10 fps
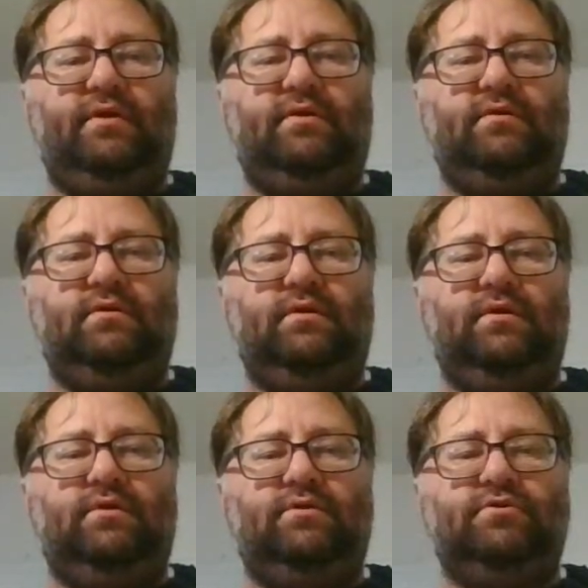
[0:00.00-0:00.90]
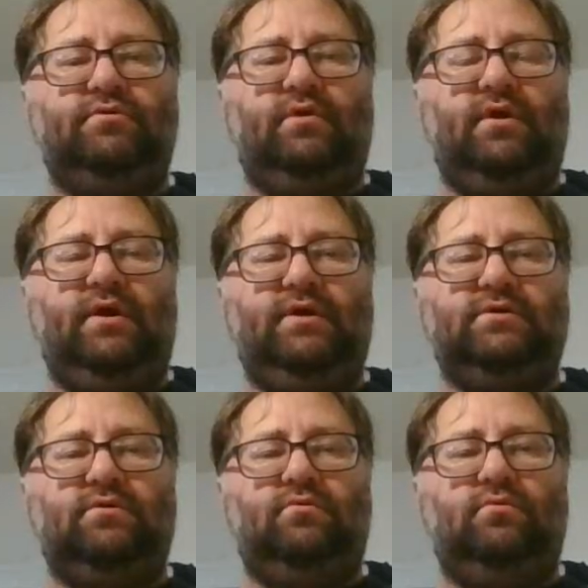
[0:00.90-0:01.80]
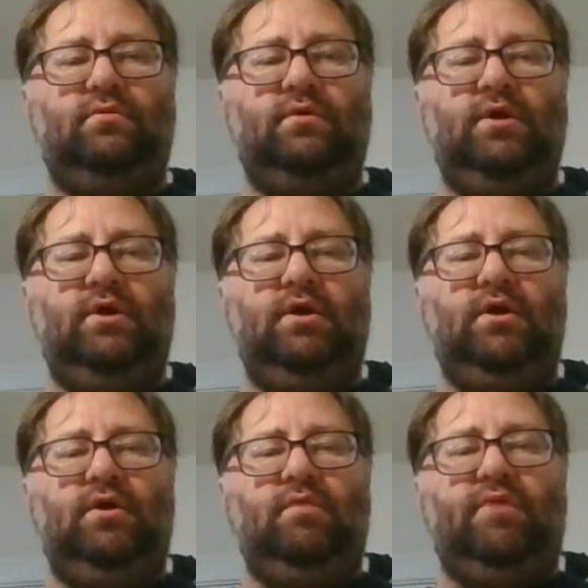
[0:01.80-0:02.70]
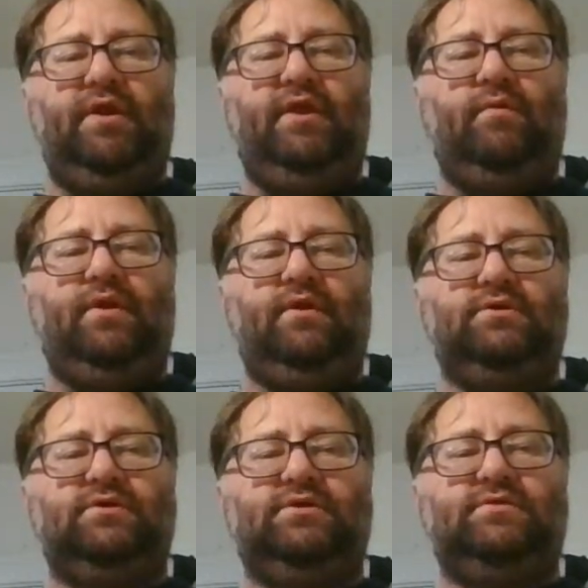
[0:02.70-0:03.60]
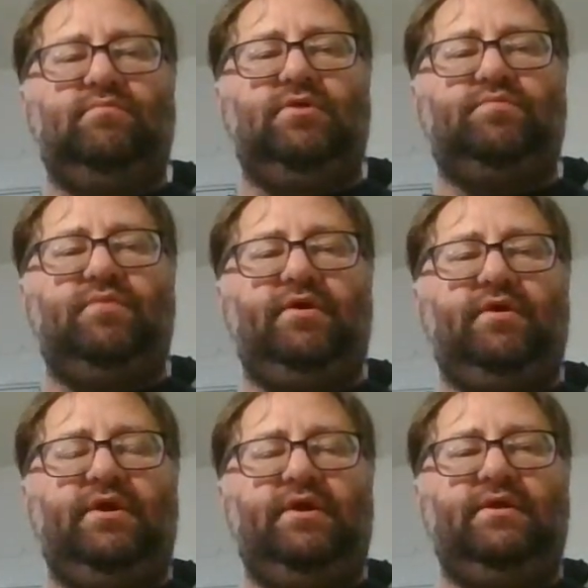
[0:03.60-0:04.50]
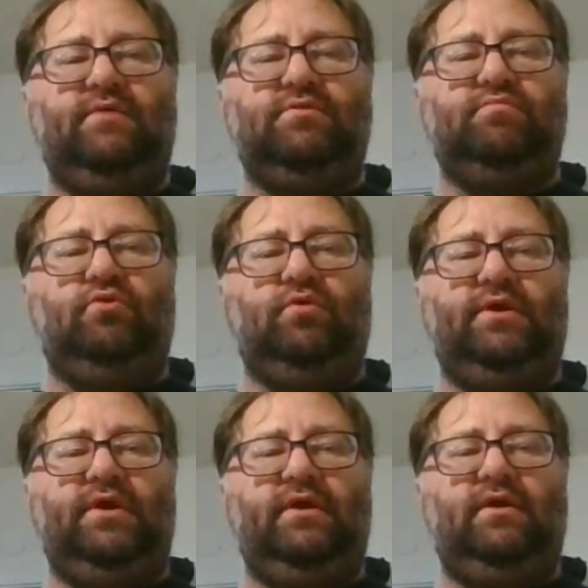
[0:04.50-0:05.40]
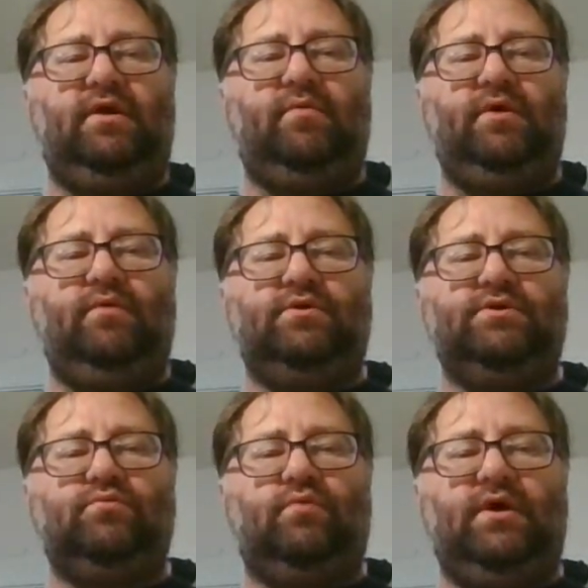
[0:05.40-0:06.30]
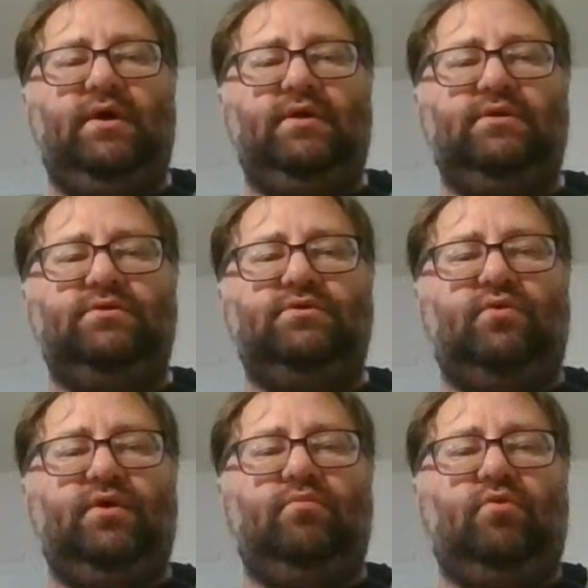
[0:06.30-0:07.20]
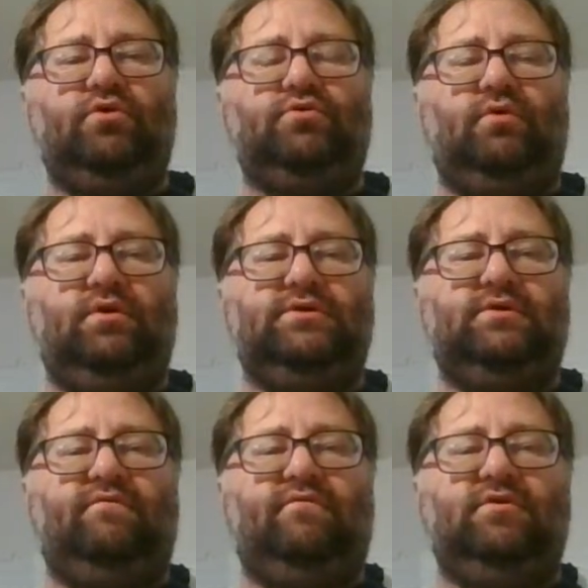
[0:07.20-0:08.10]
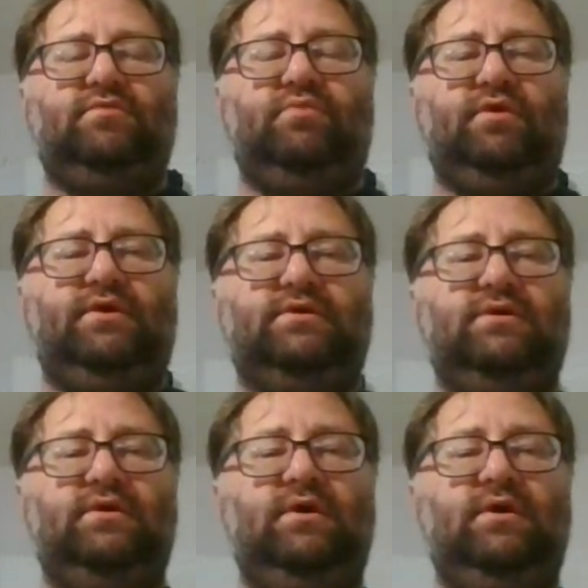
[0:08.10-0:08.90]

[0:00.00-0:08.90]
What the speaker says: in junior high school. But anyway, there was this much bigger kid that was bullying the hell out of me, which is why I joined martial arts in the first place.